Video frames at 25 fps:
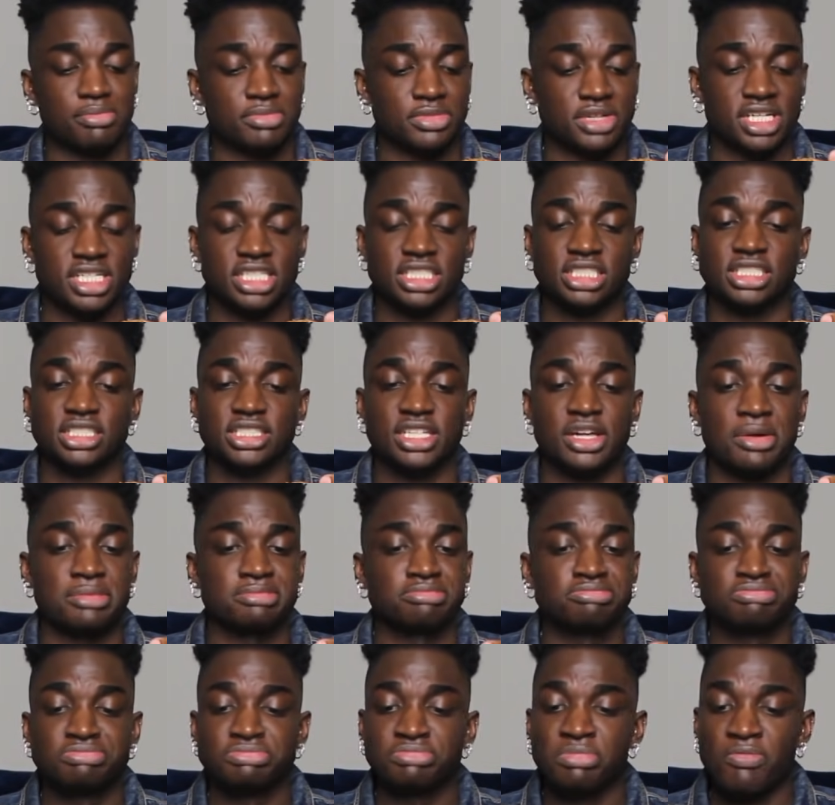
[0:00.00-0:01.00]
Hey.
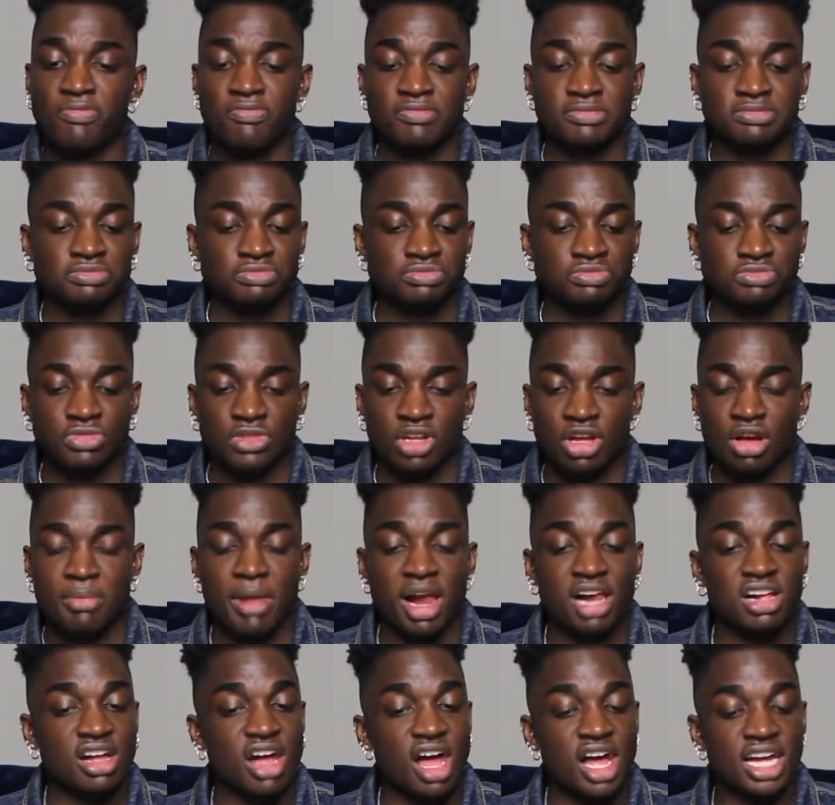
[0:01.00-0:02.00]

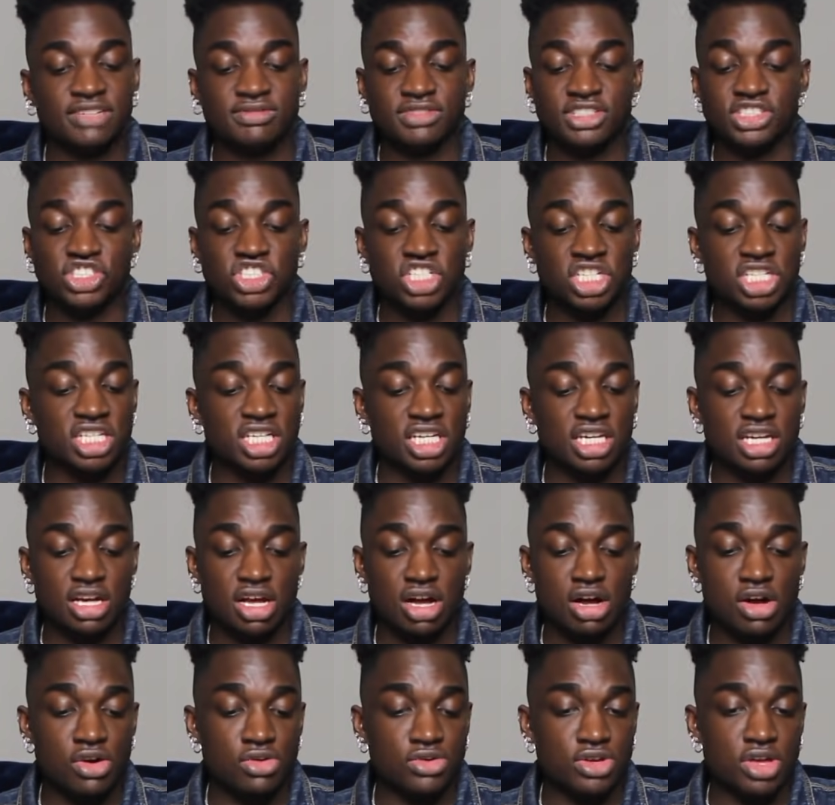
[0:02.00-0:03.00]
My God, even the chicken getting
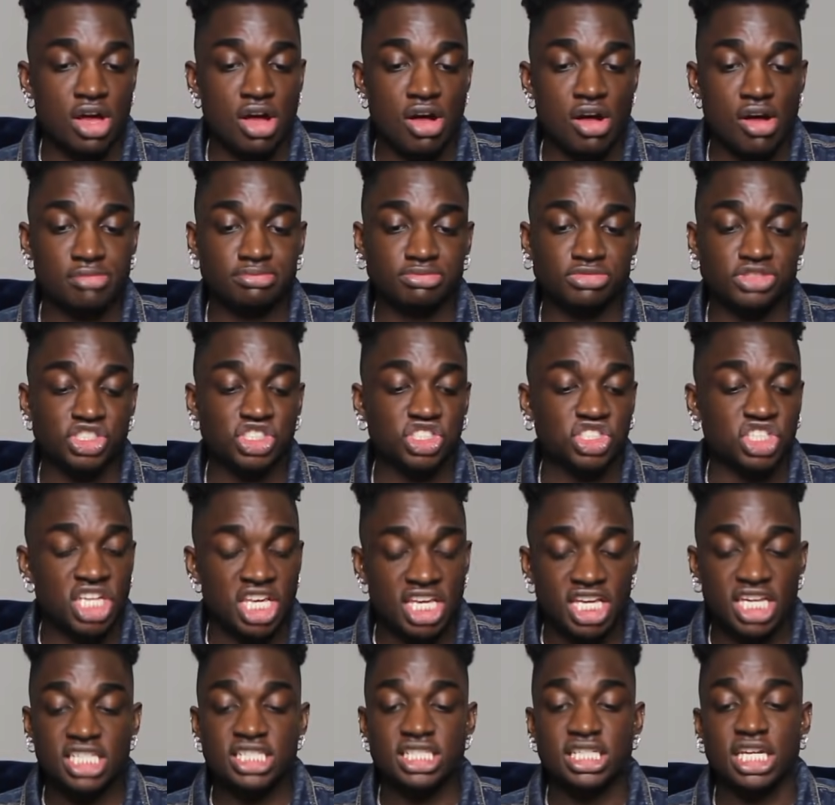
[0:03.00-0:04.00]
cold, y'all.
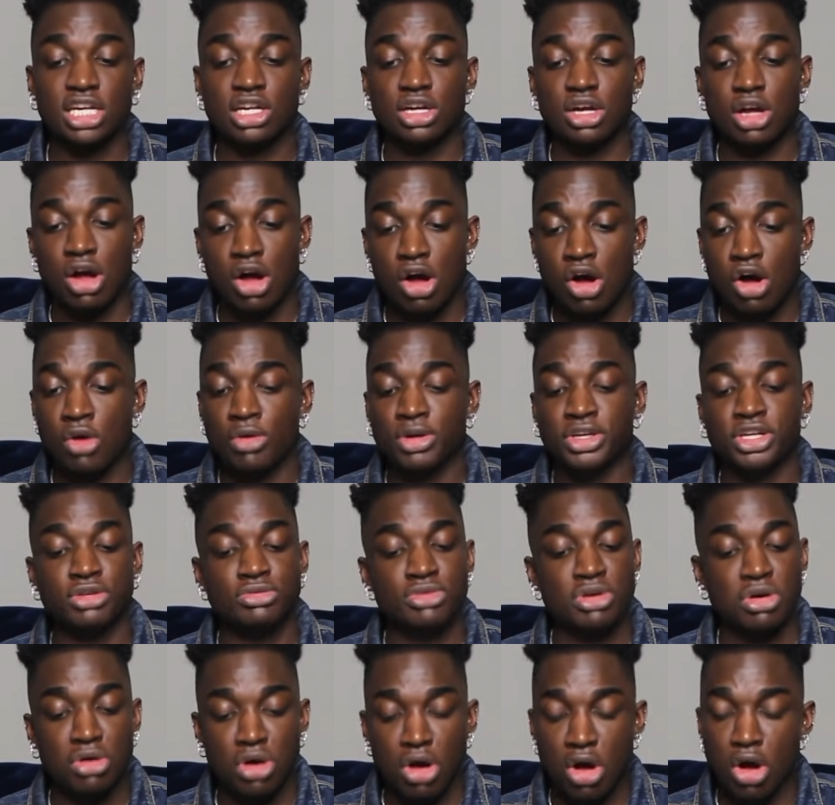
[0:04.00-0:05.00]
Chicken is getting cold. And you
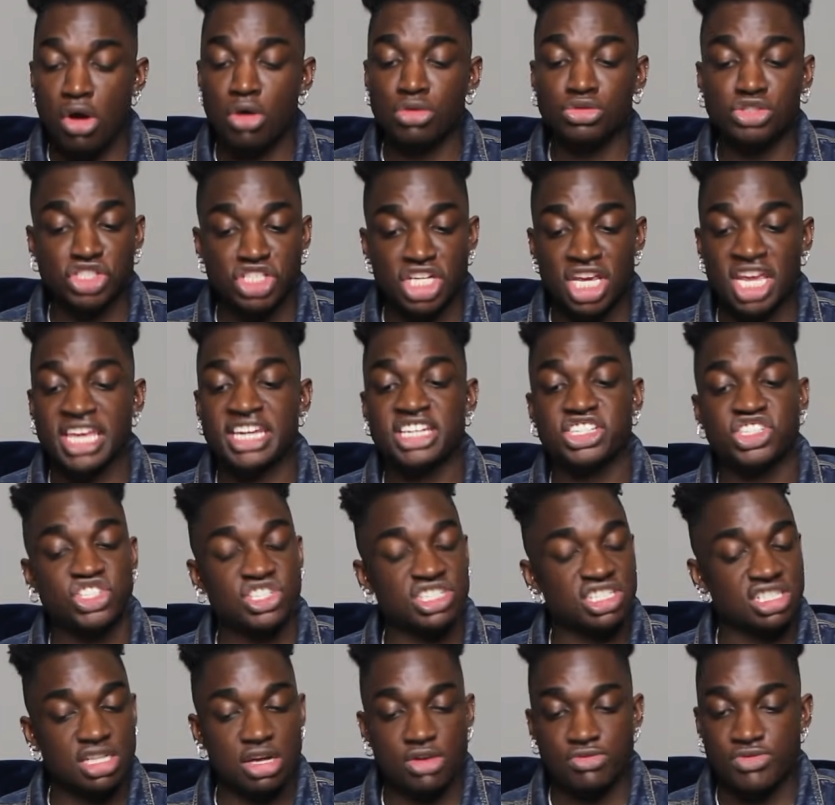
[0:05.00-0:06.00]
know cold chicken is
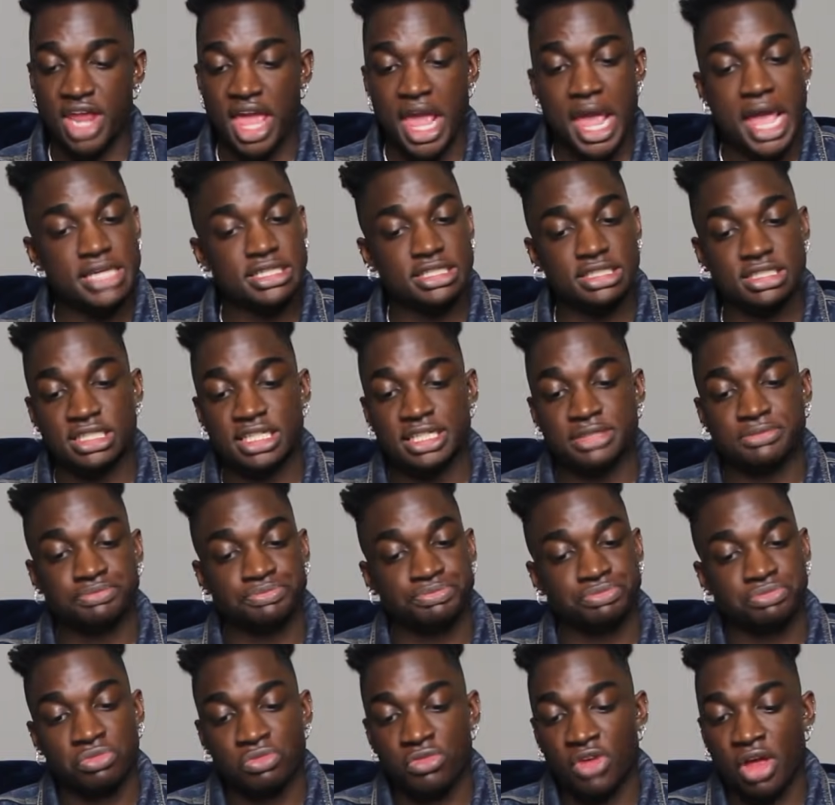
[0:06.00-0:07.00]
just so nasty.
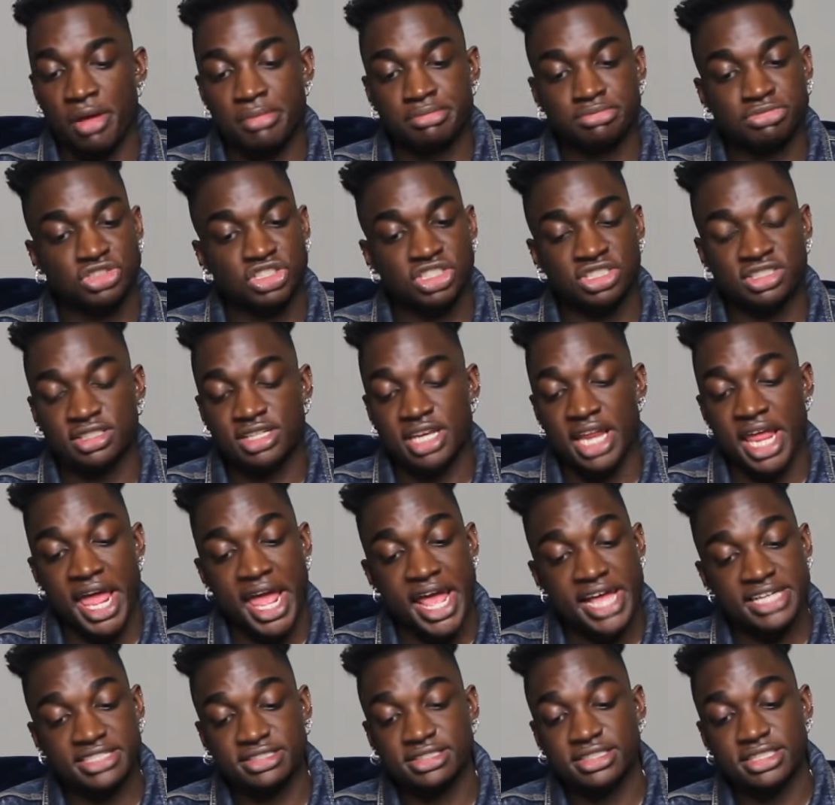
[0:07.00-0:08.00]
Just
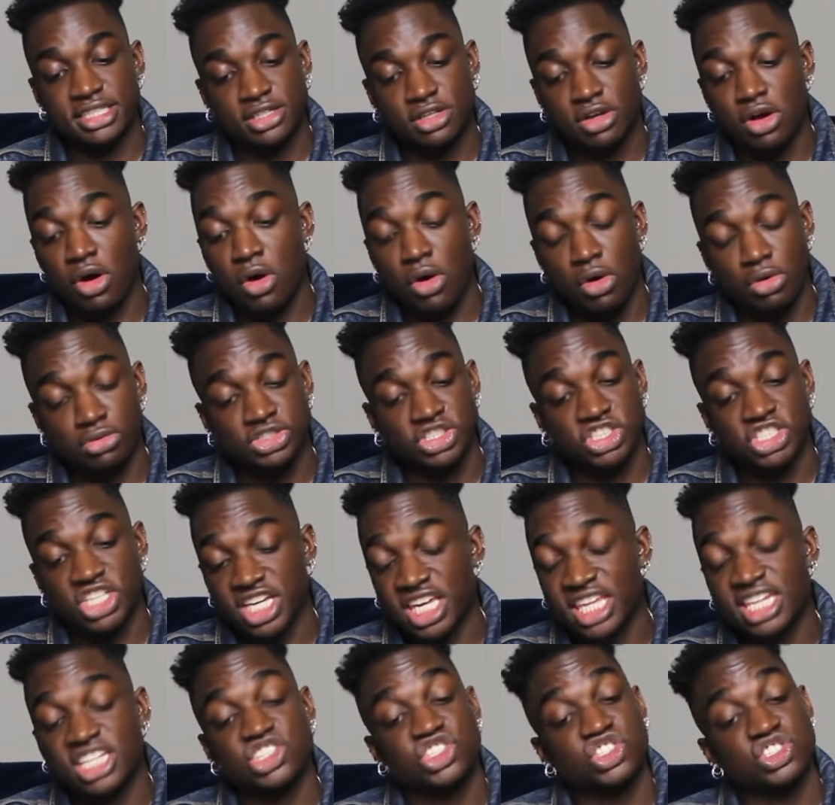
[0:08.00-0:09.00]
nasty. Cold
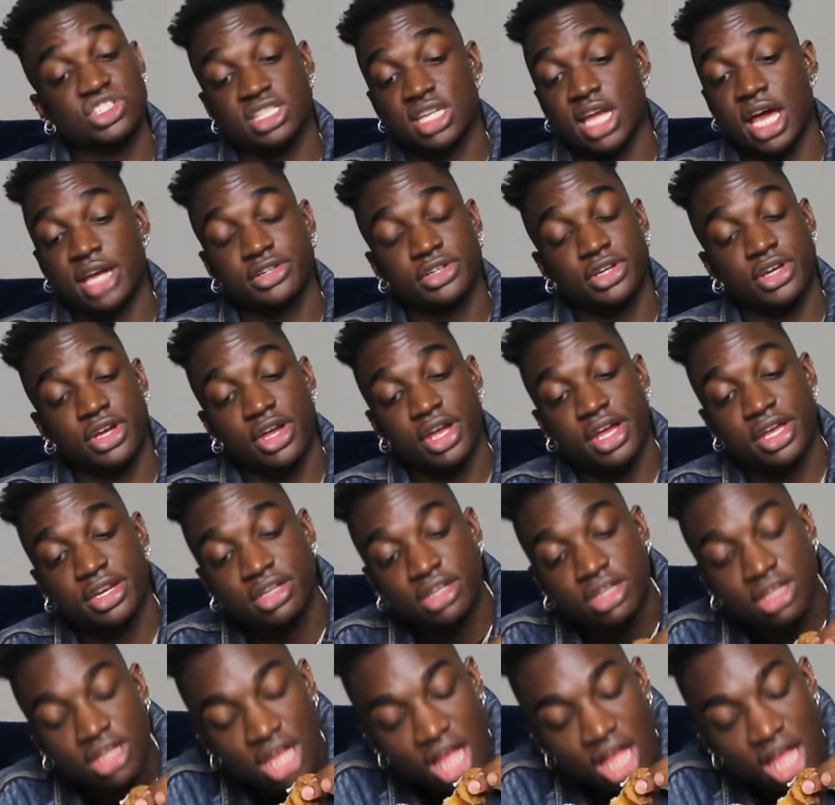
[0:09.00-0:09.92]
chicken is just not good.